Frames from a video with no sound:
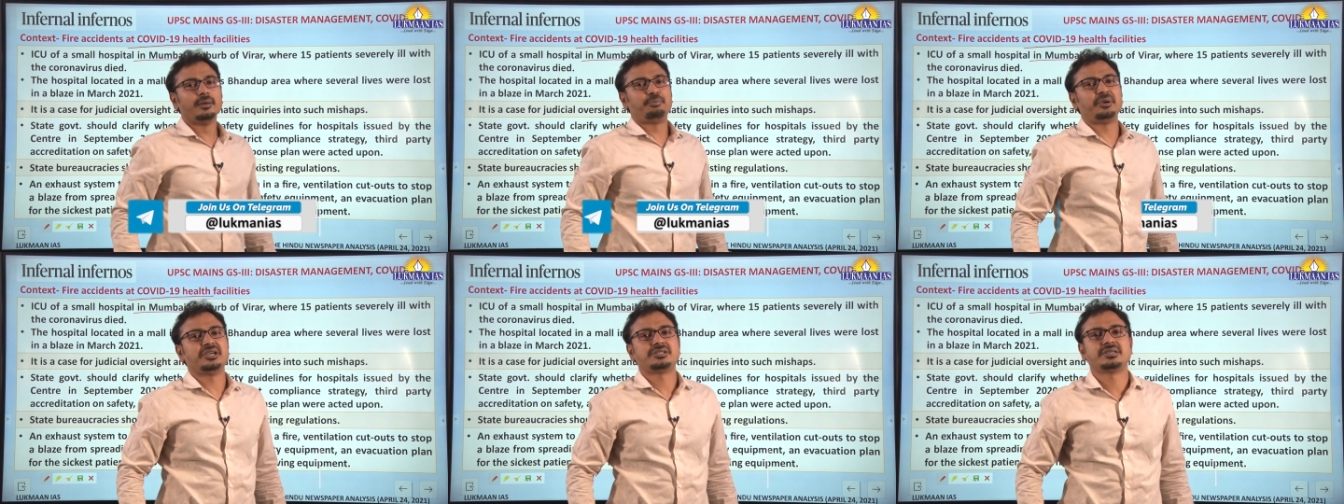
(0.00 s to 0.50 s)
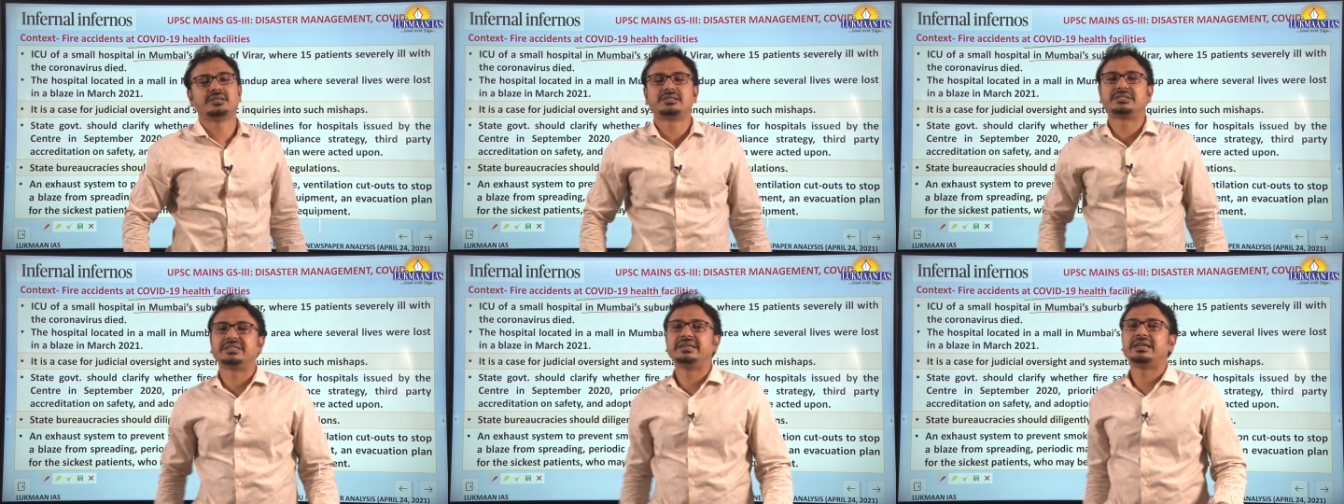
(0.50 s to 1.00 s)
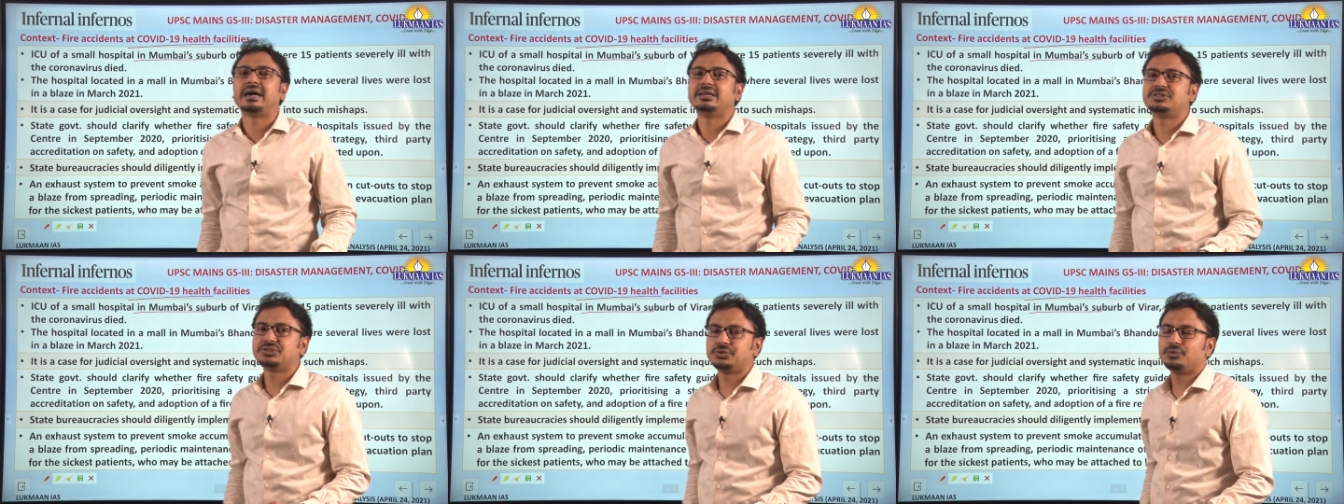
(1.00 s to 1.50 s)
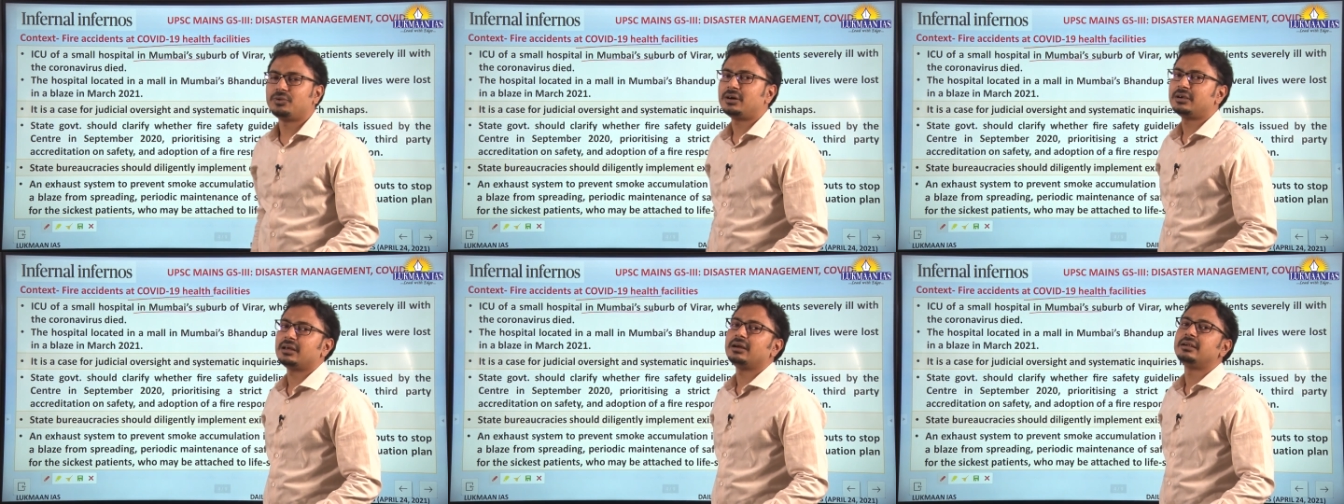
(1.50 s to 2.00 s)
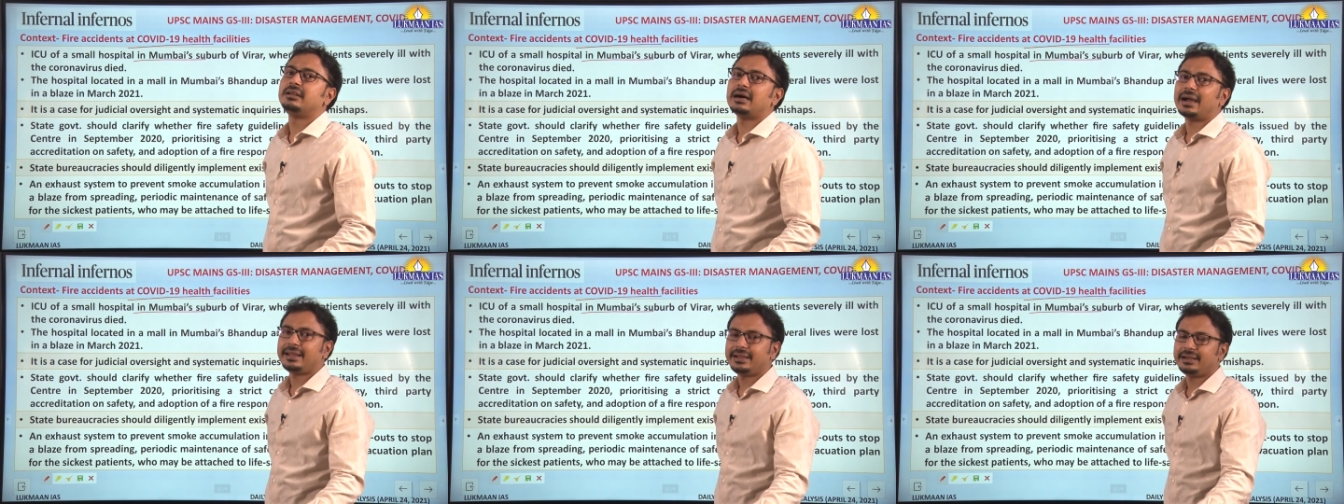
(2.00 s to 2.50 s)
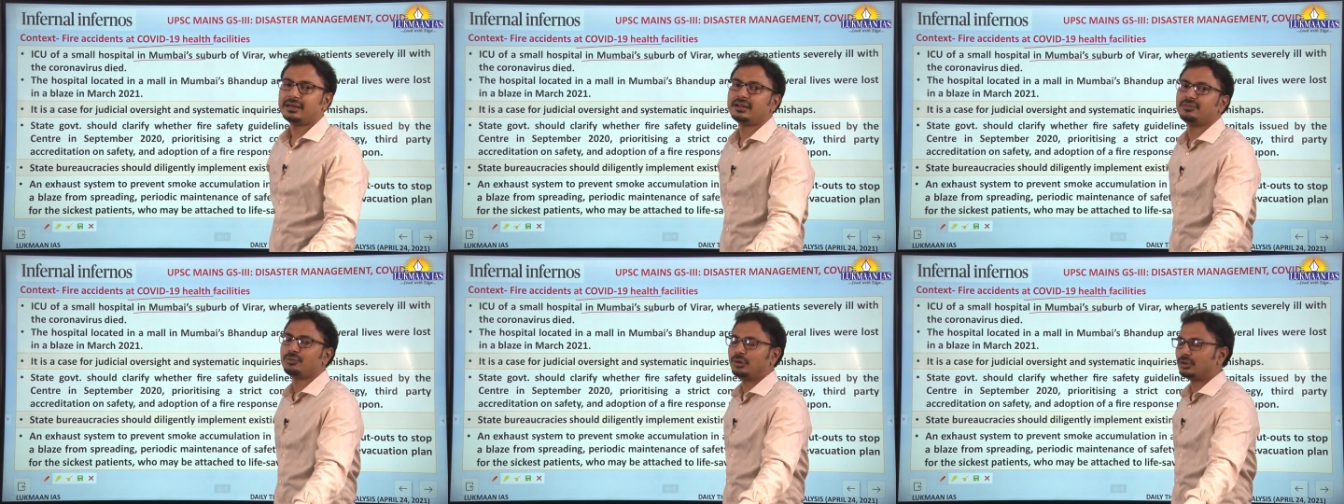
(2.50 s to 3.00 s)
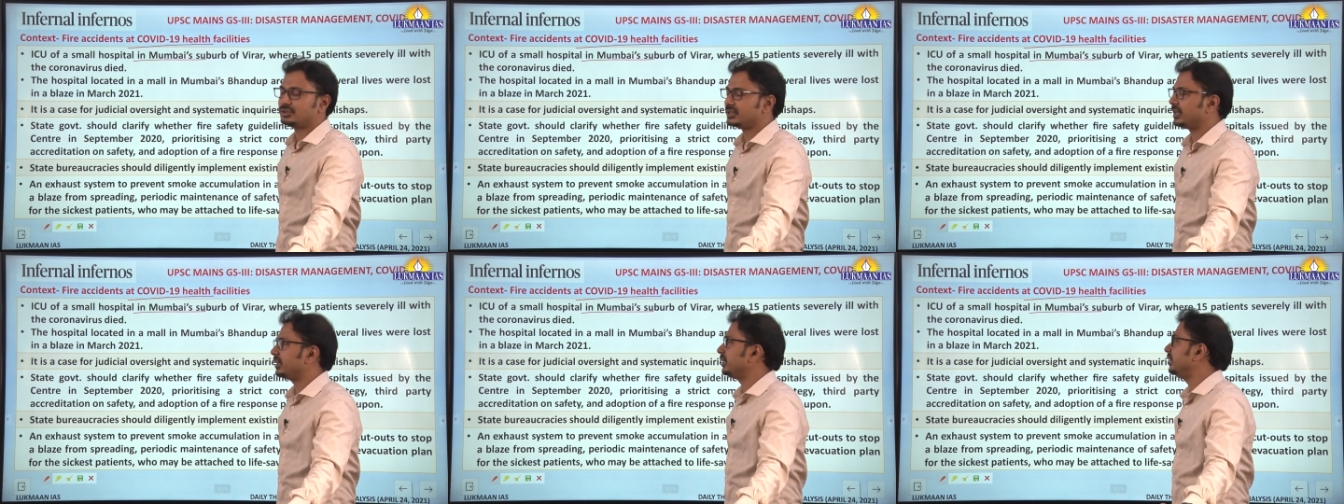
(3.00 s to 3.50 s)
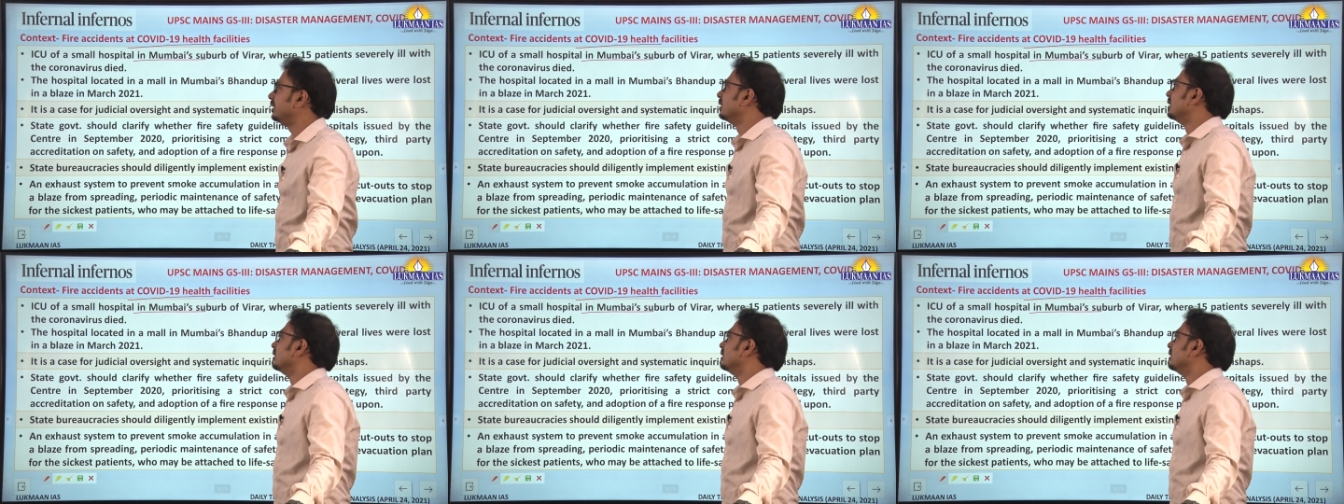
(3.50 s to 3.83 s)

patients in I C U ward died, unfortunately.